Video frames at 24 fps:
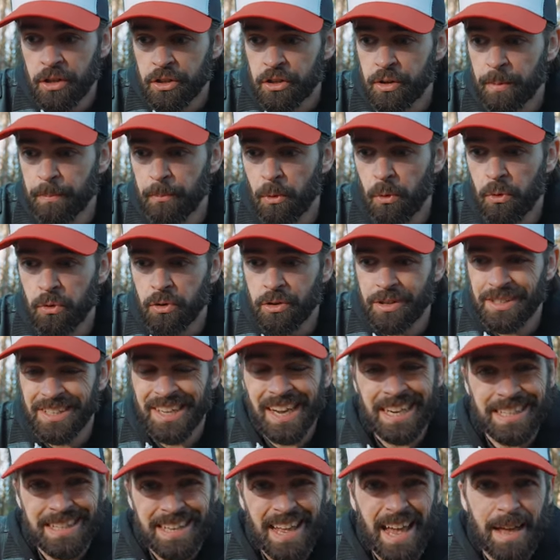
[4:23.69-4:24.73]
the more
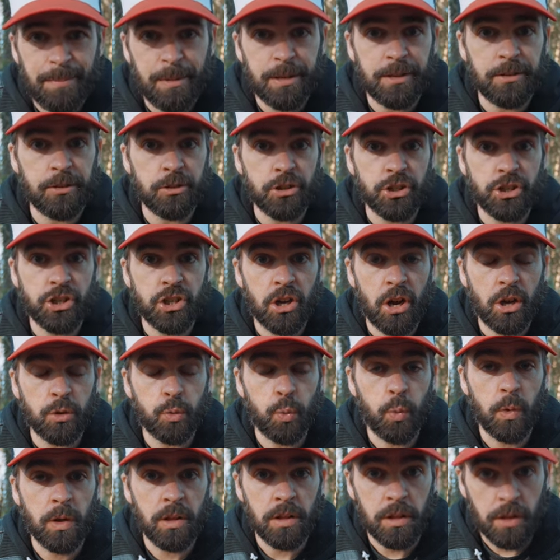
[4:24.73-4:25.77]
dynamic your
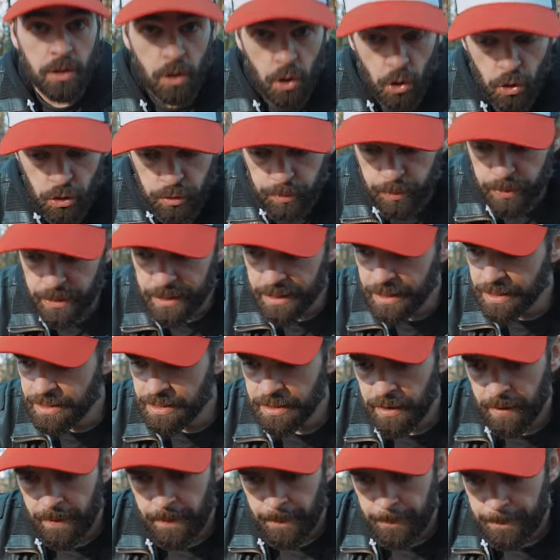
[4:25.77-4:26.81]
shot will look because